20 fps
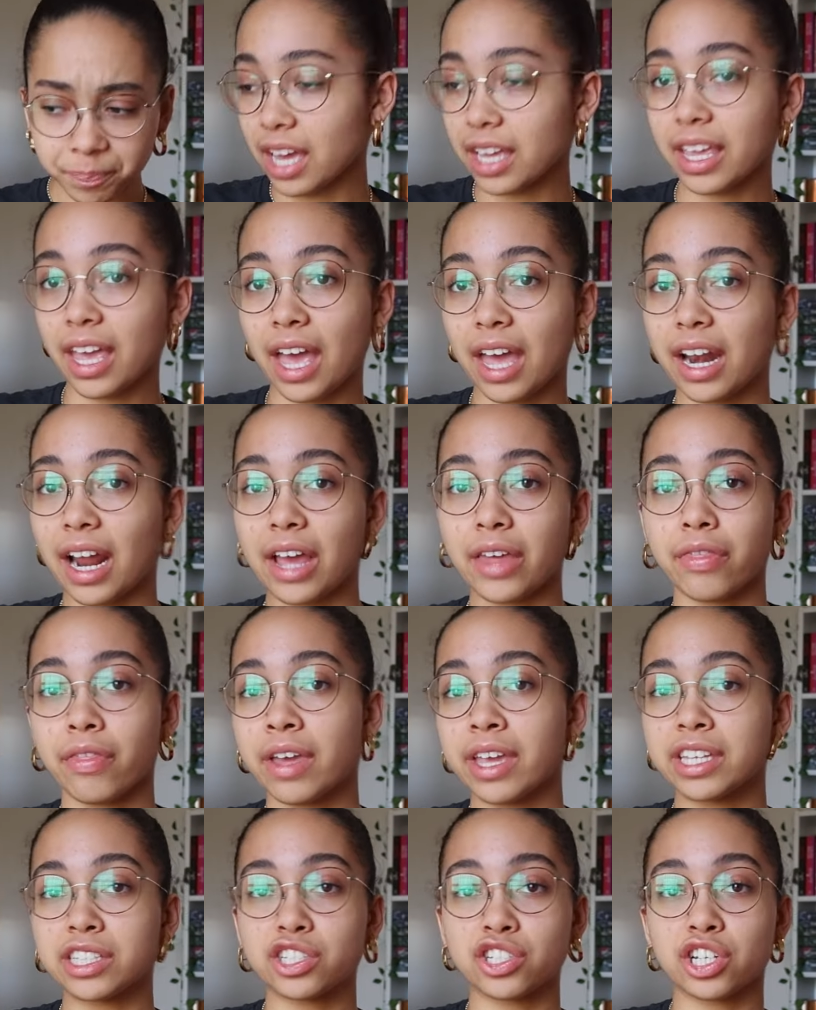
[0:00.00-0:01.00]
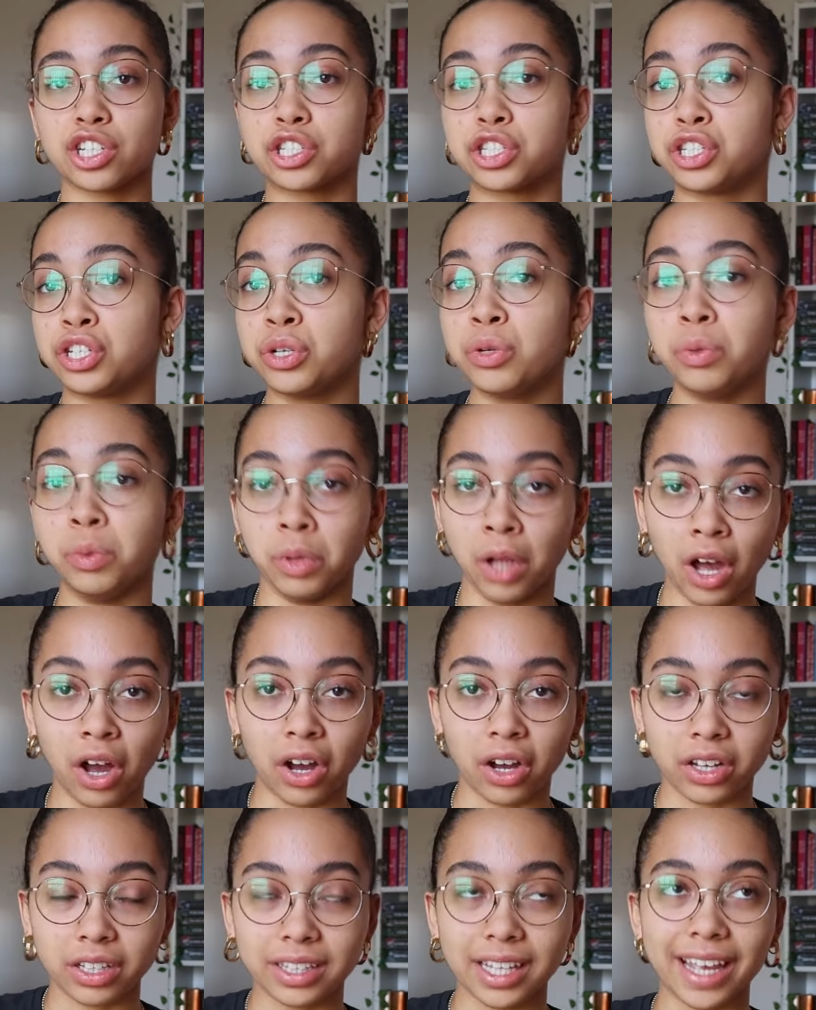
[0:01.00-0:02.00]
Again, I think it's just too
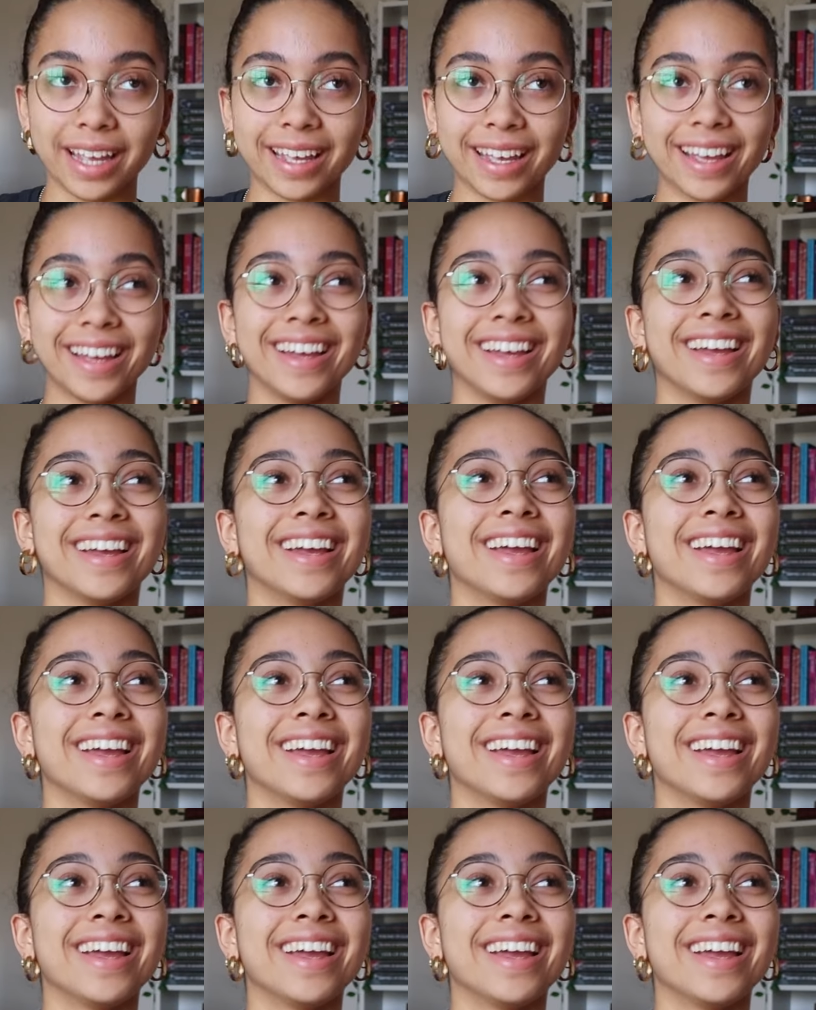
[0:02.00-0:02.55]
long. Like